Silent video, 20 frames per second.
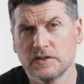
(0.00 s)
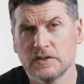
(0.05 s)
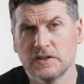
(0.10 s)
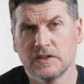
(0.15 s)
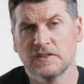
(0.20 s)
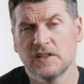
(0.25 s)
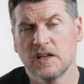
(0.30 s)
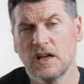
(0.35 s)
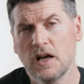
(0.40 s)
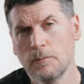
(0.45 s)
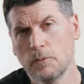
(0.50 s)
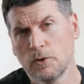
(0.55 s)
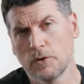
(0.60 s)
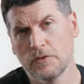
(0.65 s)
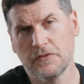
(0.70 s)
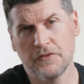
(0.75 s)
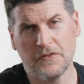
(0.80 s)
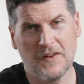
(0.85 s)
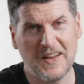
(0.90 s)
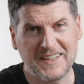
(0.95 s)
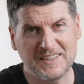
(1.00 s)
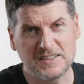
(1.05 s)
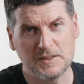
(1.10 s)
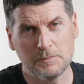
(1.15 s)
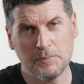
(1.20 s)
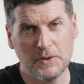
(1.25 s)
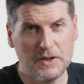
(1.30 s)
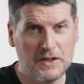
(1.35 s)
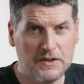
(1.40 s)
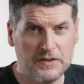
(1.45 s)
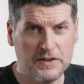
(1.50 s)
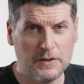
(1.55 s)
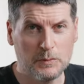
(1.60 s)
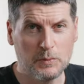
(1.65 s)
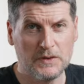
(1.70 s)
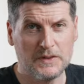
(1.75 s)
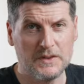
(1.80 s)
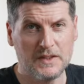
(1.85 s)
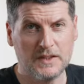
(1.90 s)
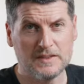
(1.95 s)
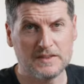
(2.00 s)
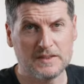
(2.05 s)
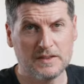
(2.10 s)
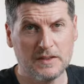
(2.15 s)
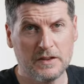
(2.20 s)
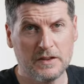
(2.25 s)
So there's a lot more flexibility with this